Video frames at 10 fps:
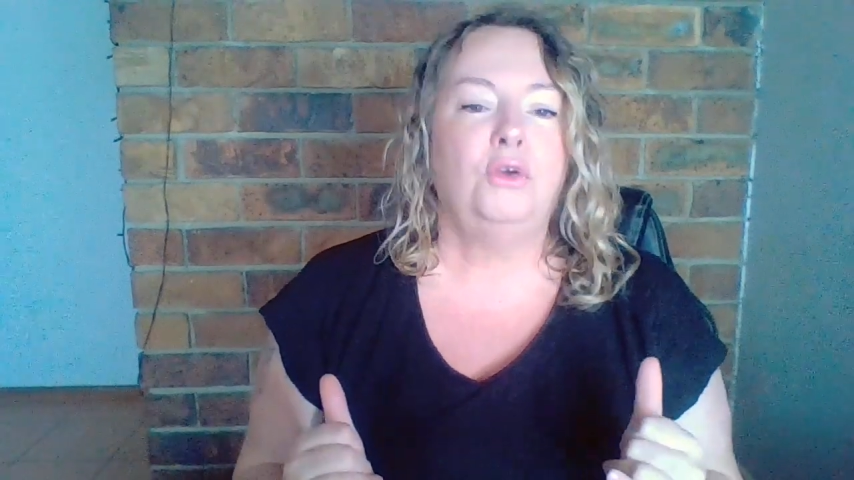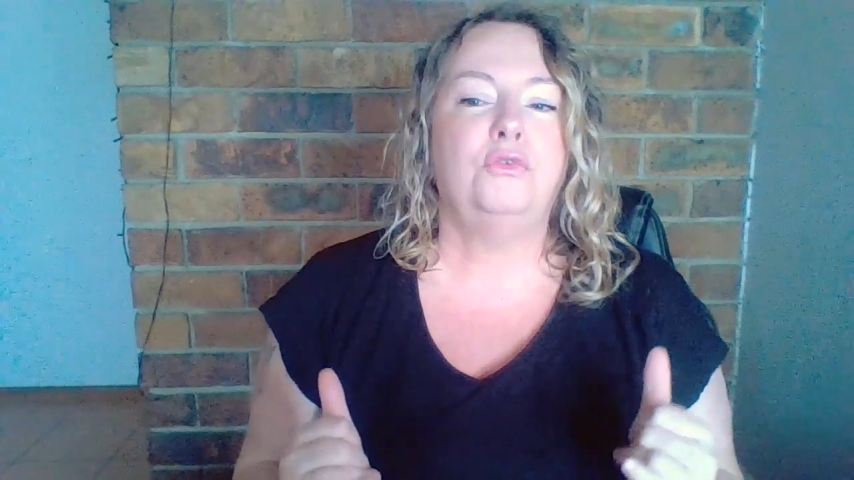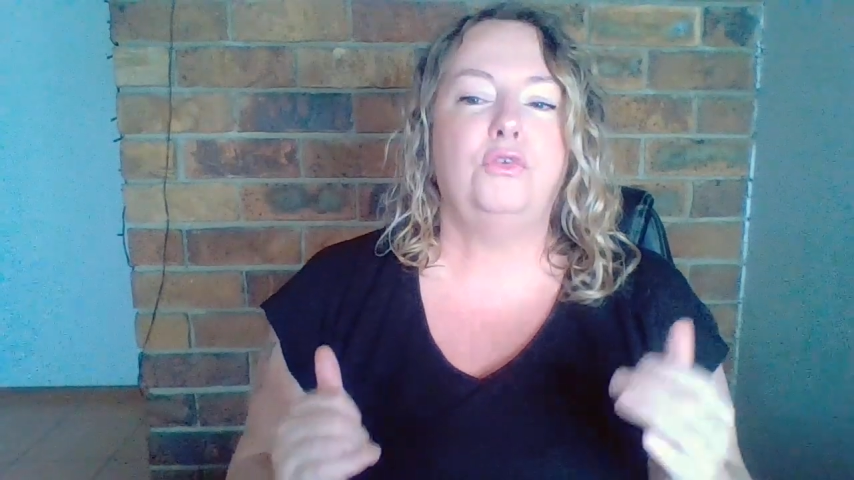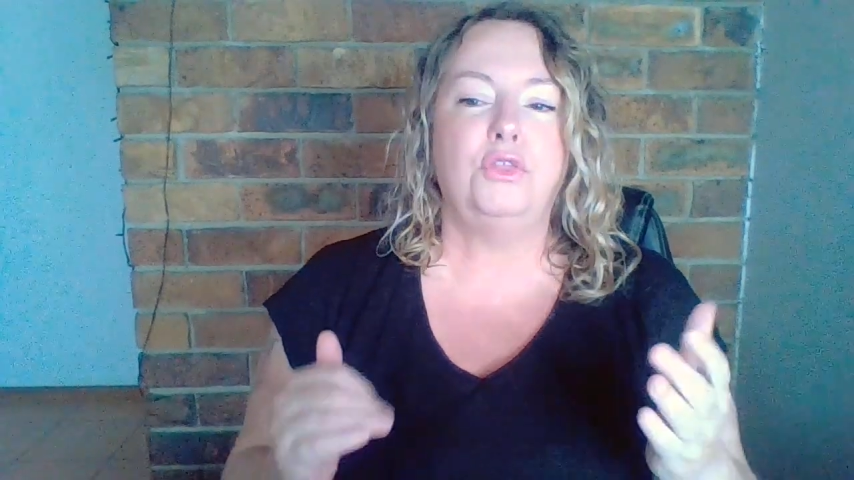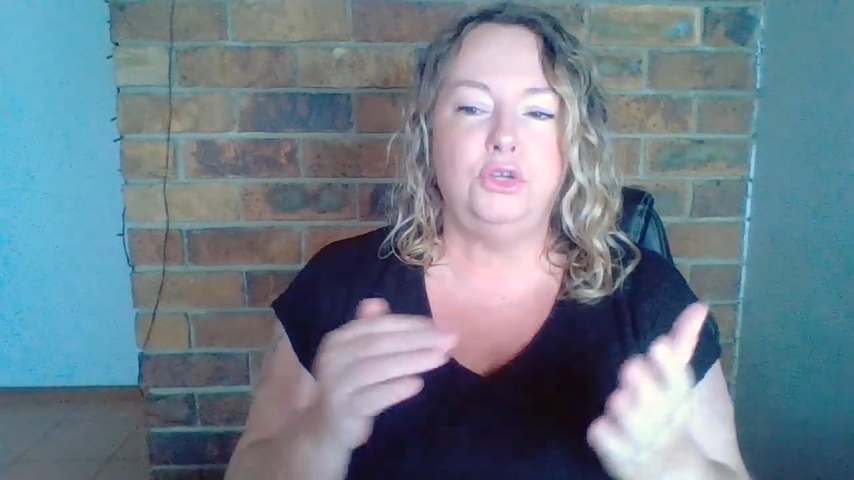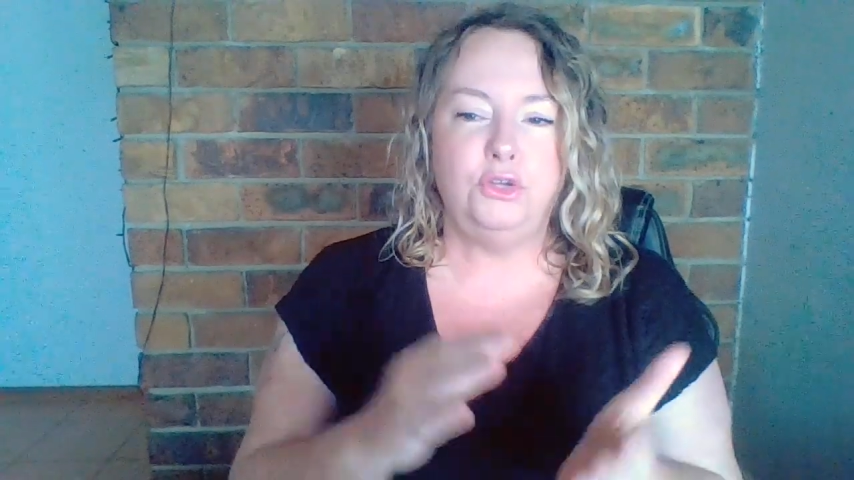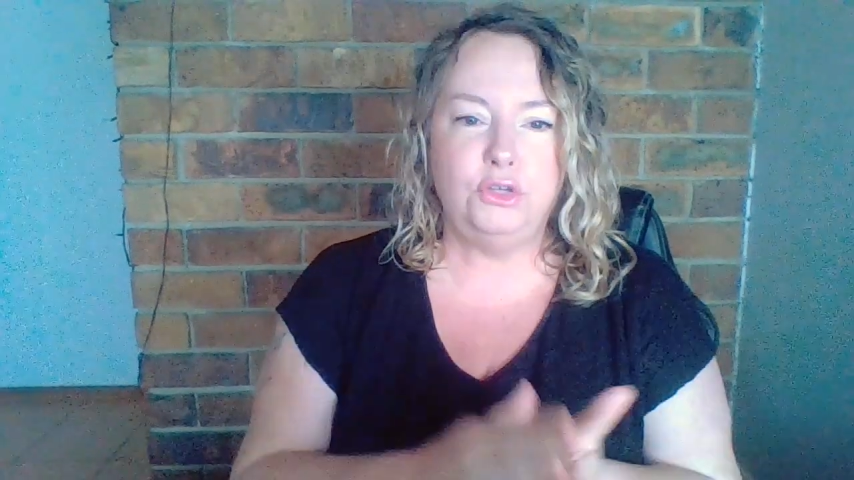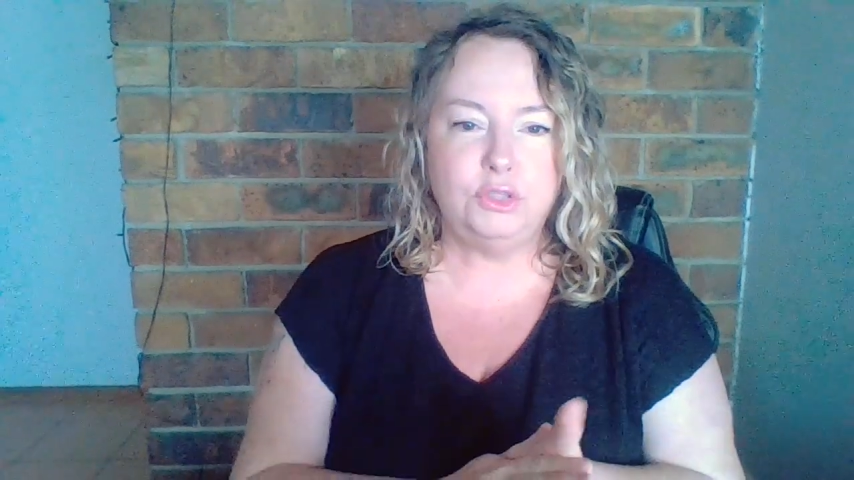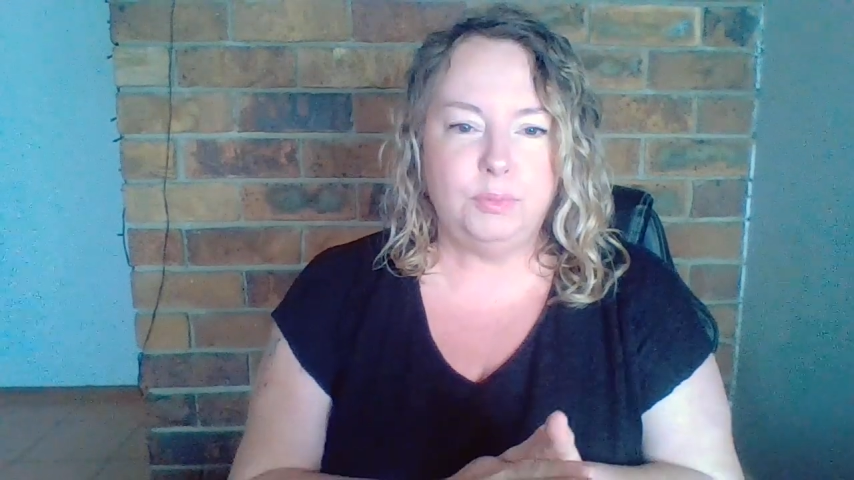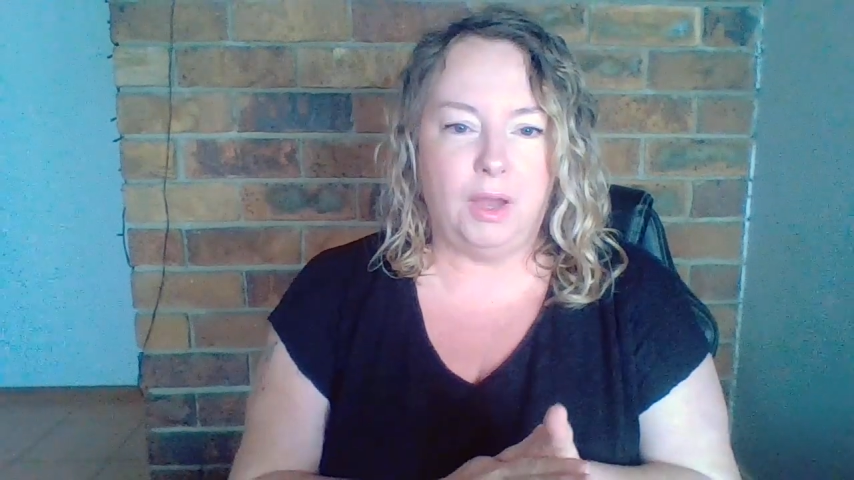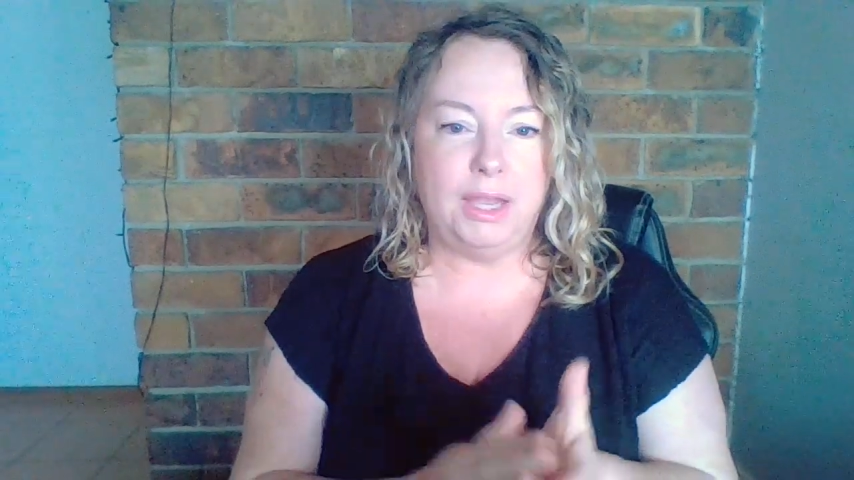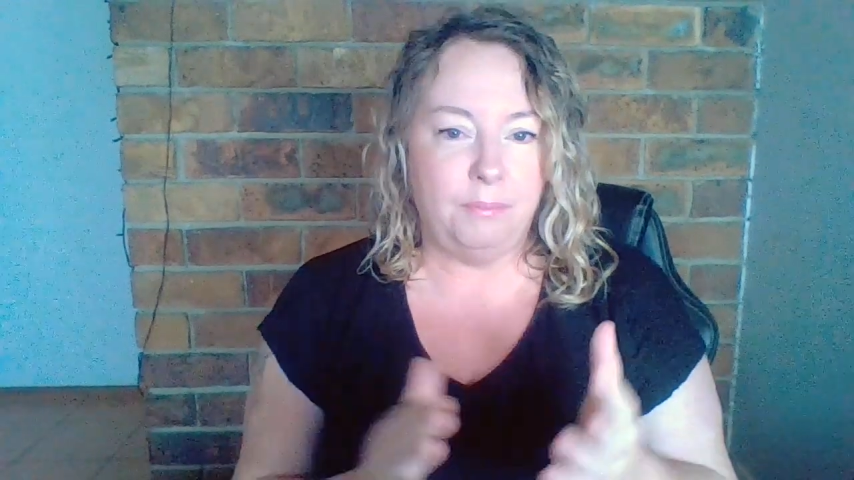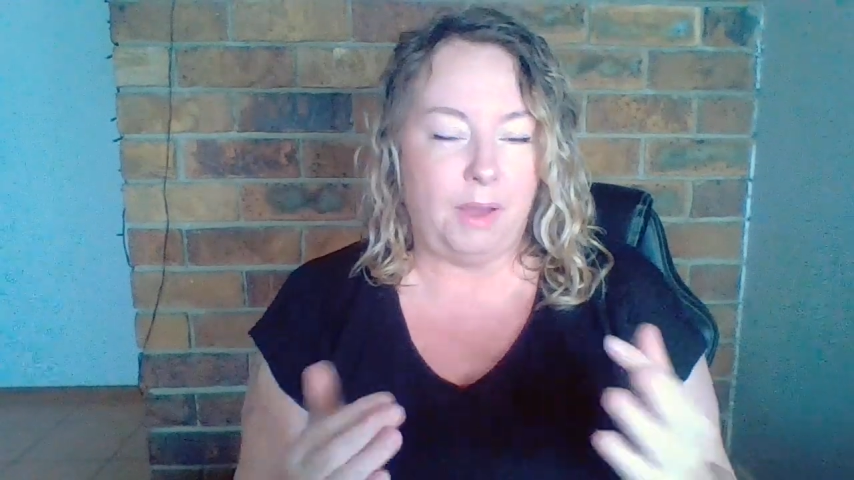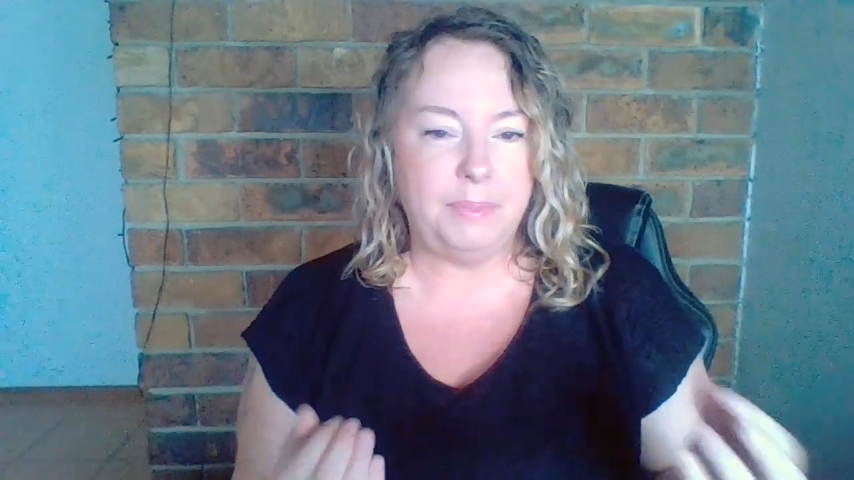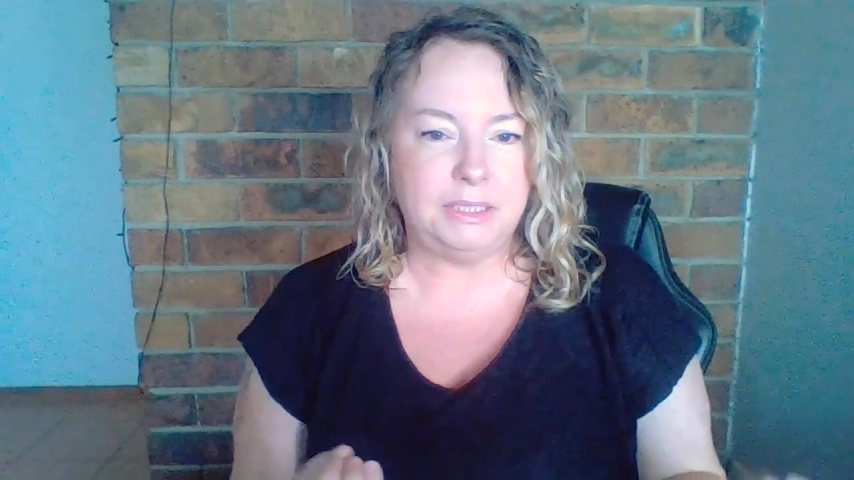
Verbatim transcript: for the new supply in my